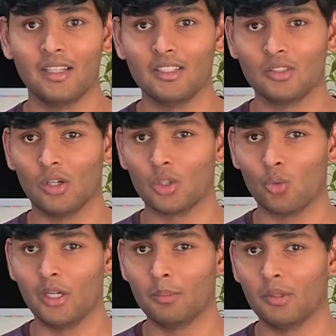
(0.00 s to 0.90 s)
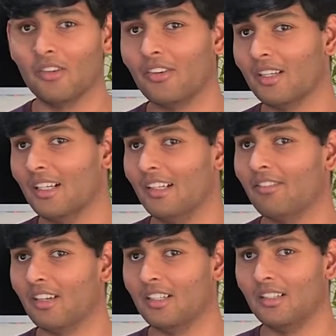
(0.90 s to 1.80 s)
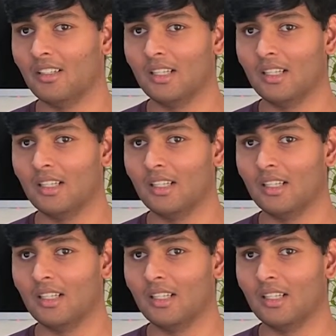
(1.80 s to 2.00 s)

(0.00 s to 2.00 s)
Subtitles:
is not quite perfectly defined.